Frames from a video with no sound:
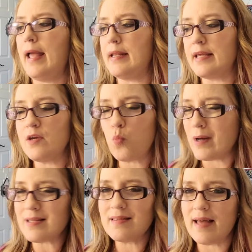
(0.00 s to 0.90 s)
And he
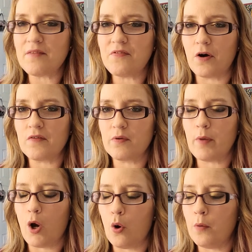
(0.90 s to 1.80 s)
wasn't that far
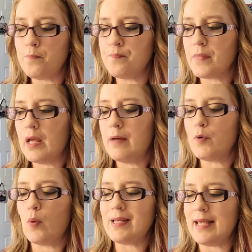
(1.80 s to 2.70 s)
from home.
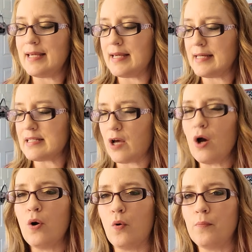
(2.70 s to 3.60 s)
But when he gets
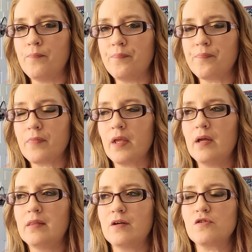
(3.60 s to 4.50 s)
home,
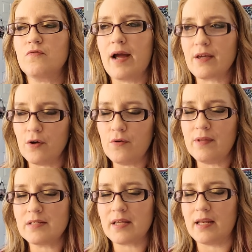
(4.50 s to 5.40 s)
there's a
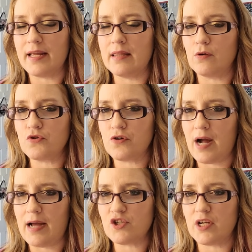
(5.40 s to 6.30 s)
raccoon that's getting in their
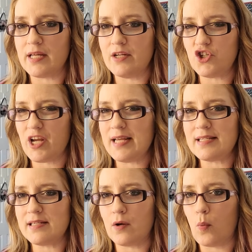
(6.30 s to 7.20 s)
trash, and he
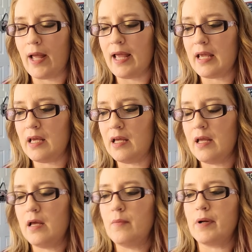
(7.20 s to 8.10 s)
chases it away,
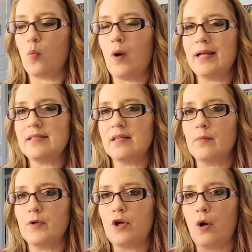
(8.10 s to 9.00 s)
but it winds
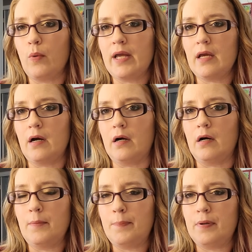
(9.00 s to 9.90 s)
up going
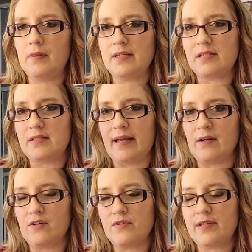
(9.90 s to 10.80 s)
up the
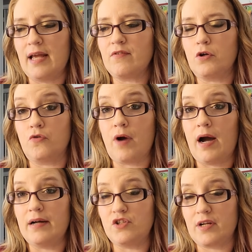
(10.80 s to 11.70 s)
stairs. They have a
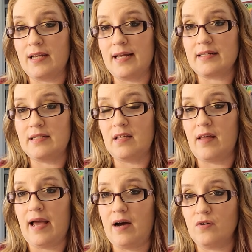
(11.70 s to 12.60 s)
garage connected
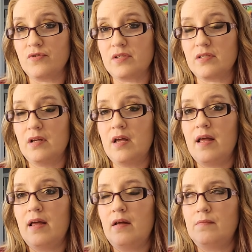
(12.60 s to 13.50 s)
to the house.
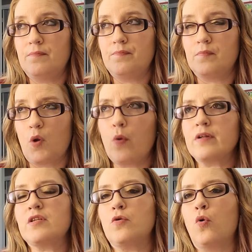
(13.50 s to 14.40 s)

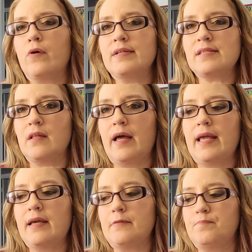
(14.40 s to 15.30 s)
Or it's or it's
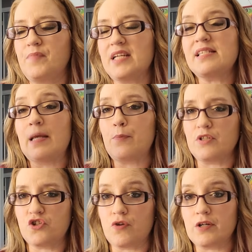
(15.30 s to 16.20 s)
like a
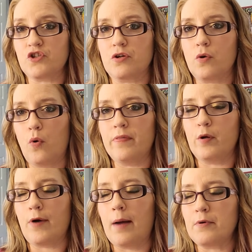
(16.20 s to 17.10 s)
separate structure
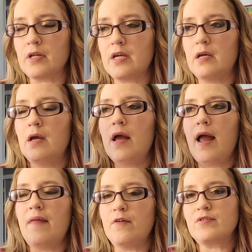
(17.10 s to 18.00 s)
on their property
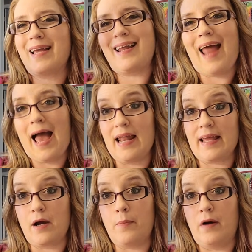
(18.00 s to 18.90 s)
and there's like an
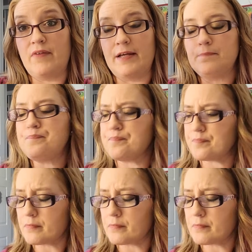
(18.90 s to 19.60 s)
attic above it.